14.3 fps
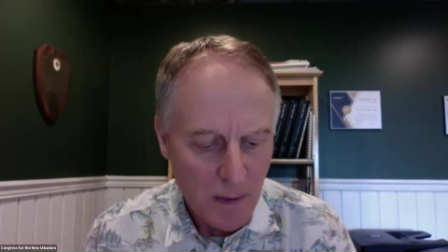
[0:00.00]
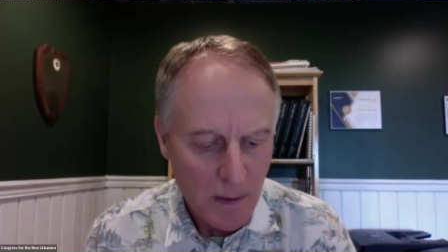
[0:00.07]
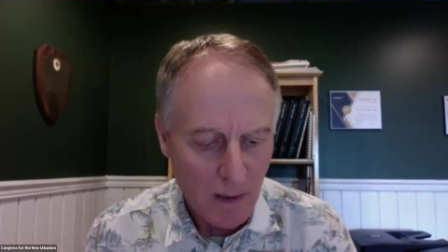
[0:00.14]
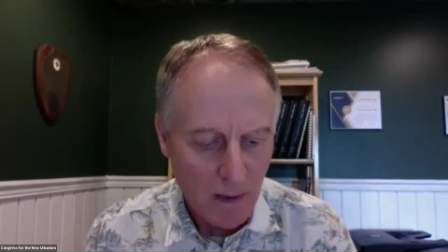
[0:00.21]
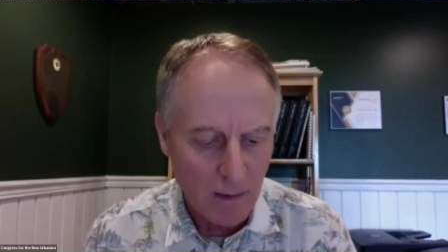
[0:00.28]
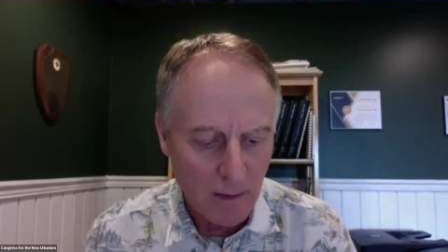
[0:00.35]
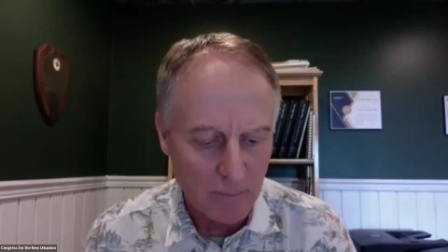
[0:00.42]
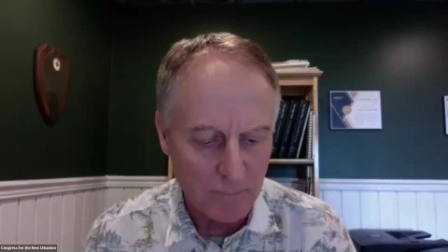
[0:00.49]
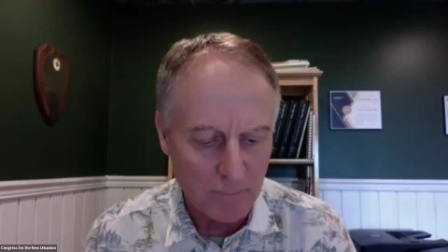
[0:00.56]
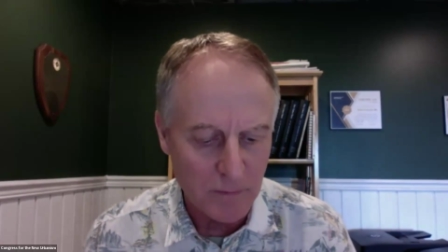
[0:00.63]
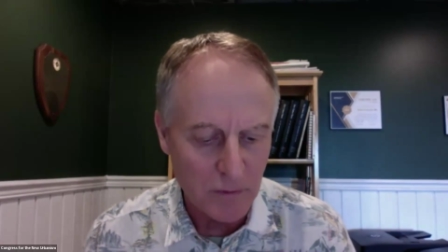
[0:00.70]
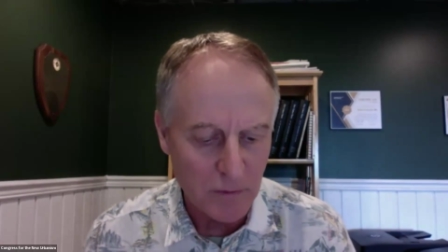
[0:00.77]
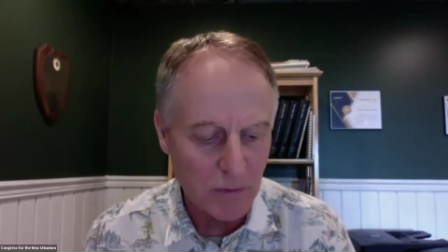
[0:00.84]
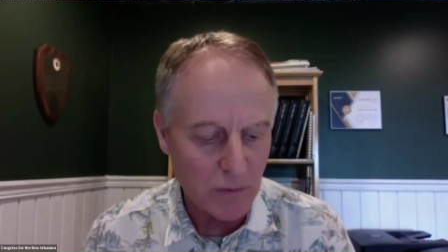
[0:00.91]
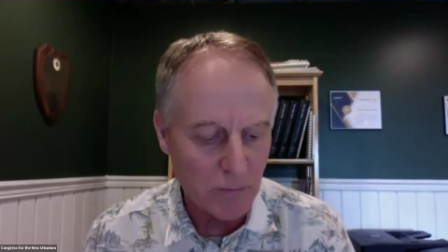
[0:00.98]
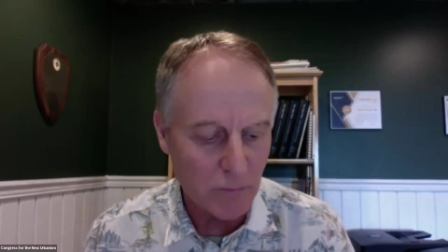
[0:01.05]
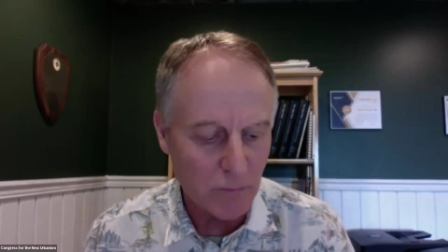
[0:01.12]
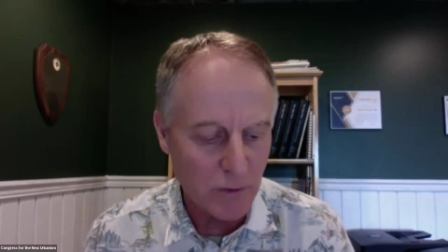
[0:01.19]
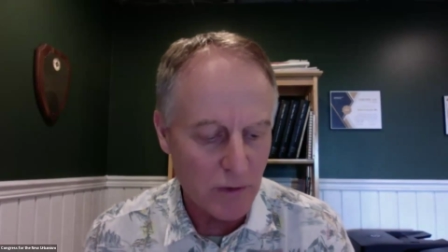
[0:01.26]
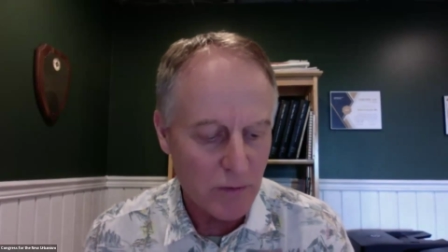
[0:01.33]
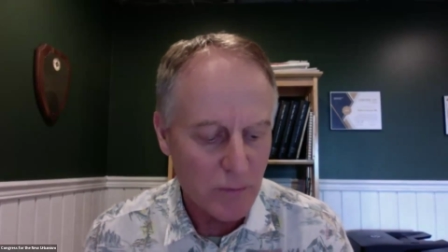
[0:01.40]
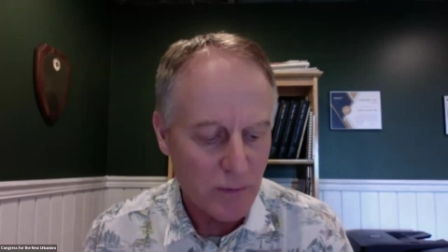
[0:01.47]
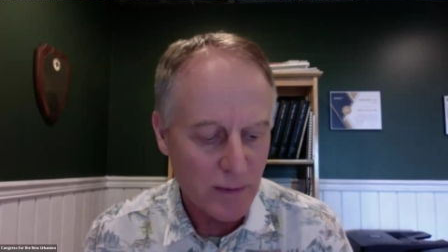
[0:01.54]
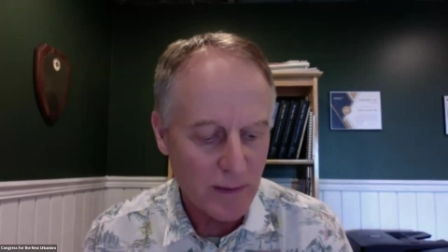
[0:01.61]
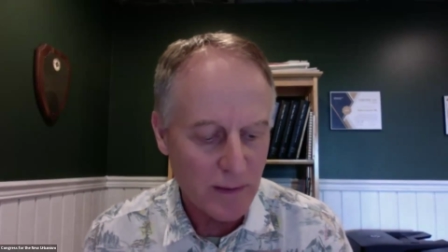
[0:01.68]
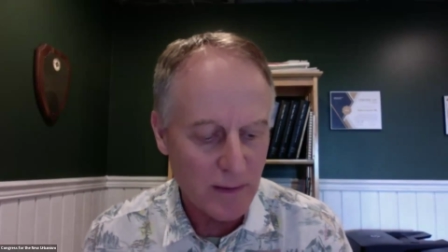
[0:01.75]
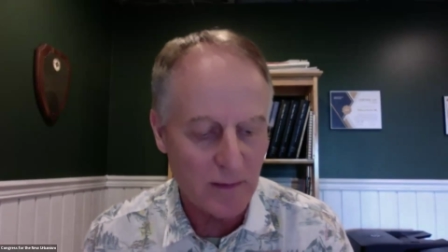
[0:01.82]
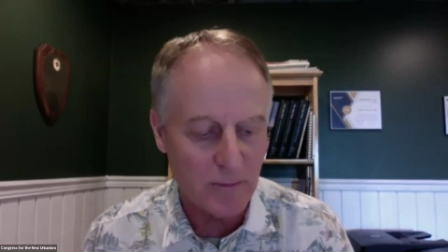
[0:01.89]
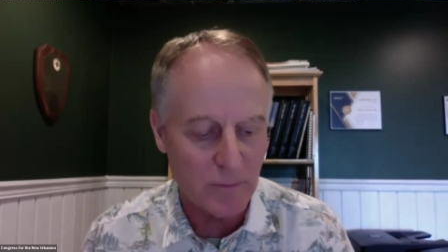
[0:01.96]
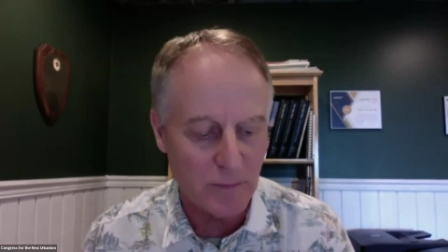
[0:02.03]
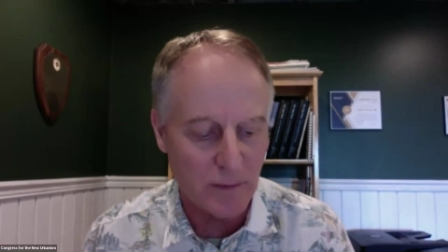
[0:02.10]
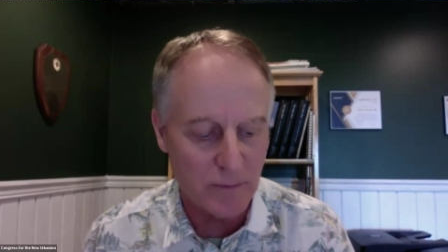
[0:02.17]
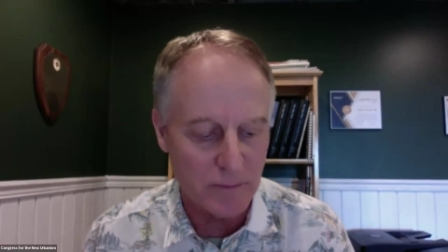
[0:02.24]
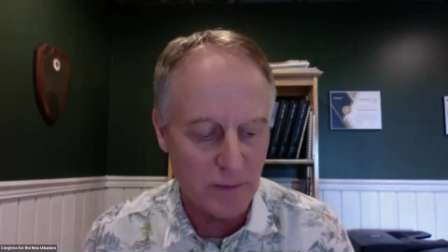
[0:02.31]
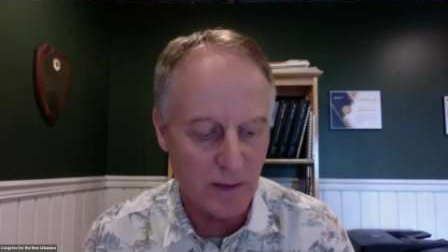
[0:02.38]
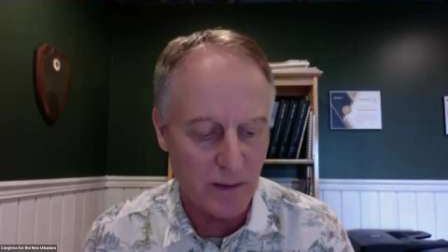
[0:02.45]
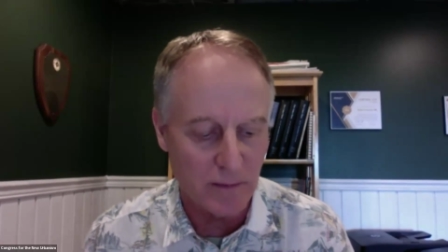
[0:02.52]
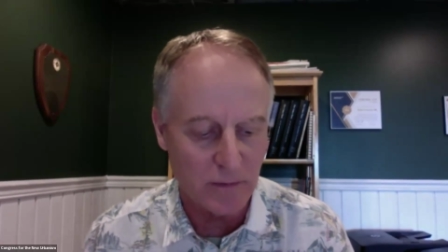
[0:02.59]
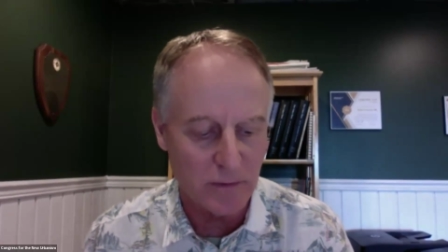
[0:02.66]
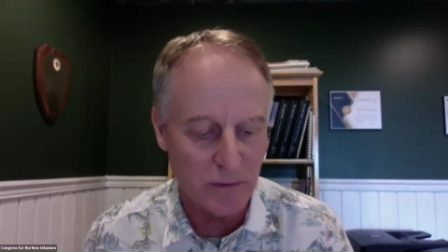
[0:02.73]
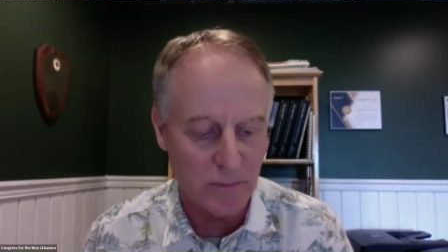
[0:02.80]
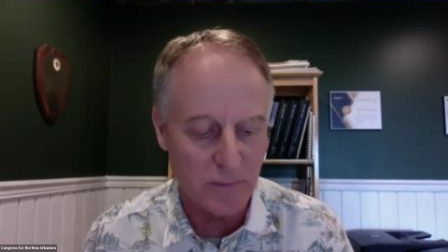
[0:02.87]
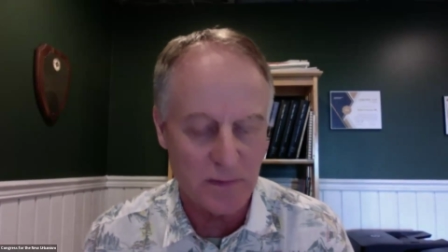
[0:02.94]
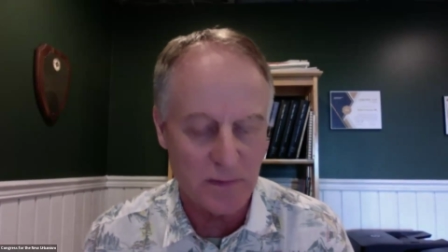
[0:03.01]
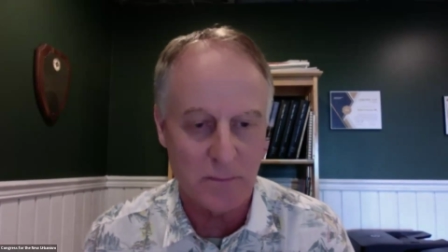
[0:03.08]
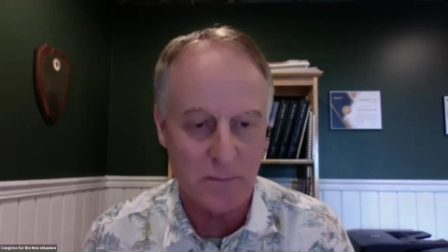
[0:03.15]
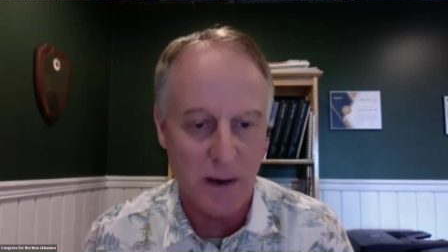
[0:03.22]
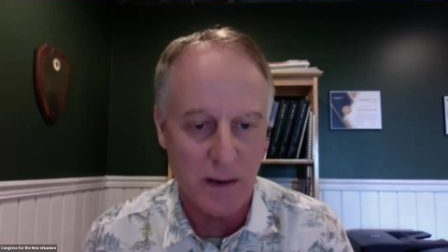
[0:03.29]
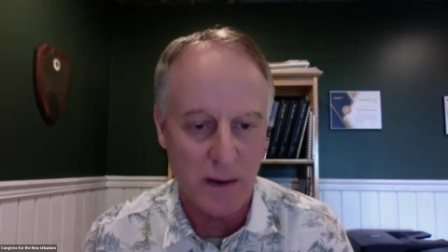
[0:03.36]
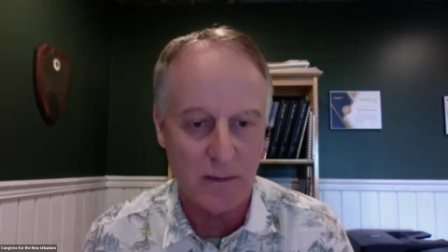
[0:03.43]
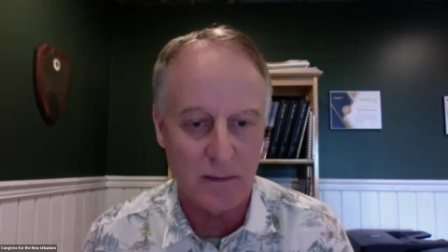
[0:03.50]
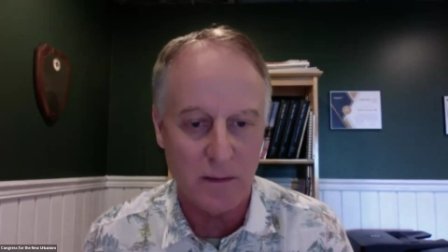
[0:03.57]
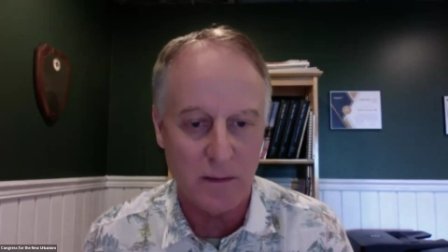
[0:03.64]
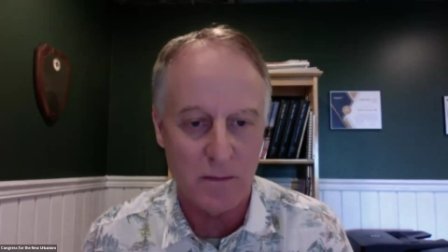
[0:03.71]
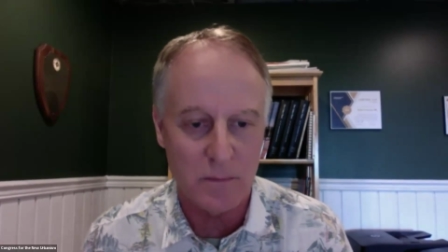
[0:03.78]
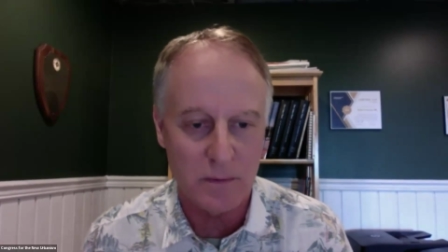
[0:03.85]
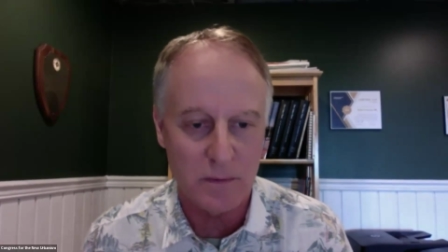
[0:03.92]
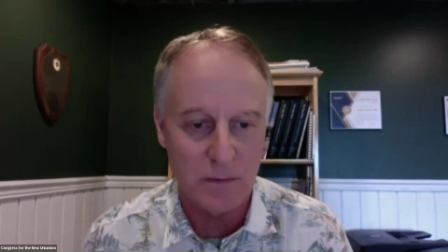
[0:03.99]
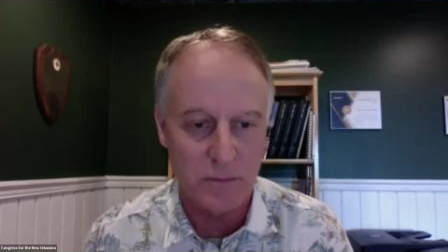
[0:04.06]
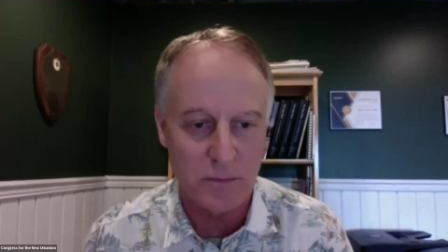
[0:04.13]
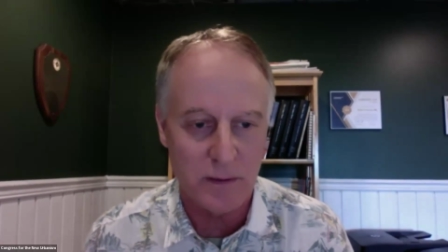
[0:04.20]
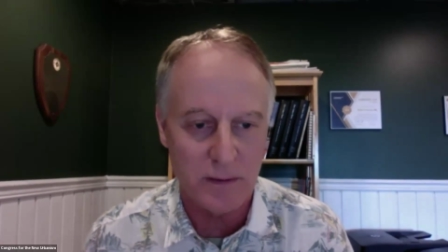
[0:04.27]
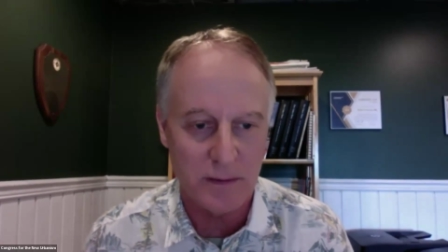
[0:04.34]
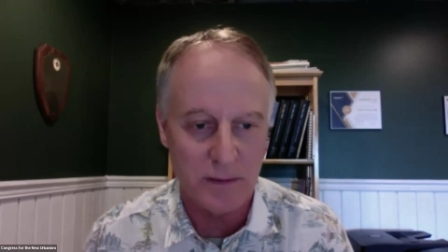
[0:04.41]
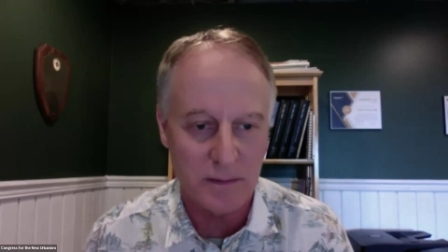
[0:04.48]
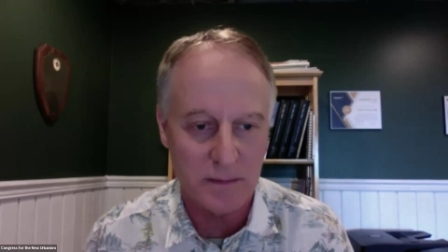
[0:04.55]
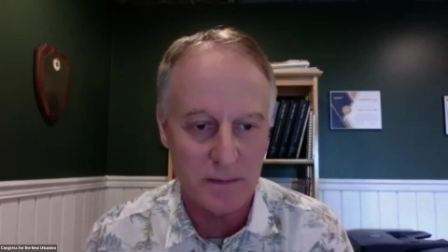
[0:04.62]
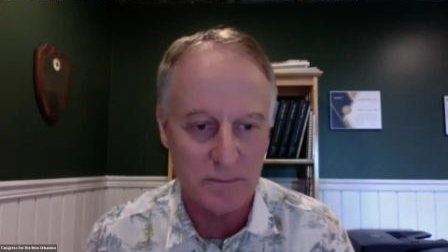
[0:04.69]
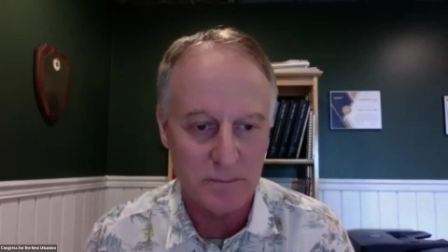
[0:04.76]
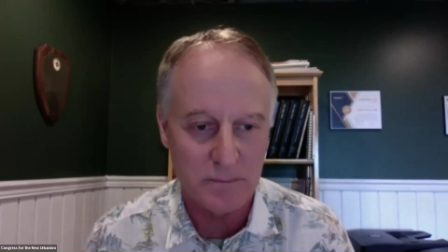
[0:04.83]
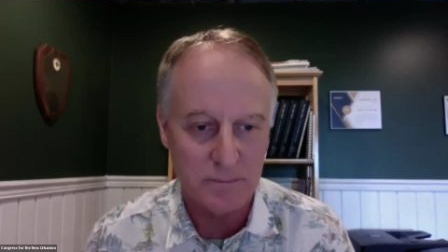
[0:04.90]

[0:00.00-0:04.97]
Were you thinking of Donald Shoup as a model at all when you were writing this?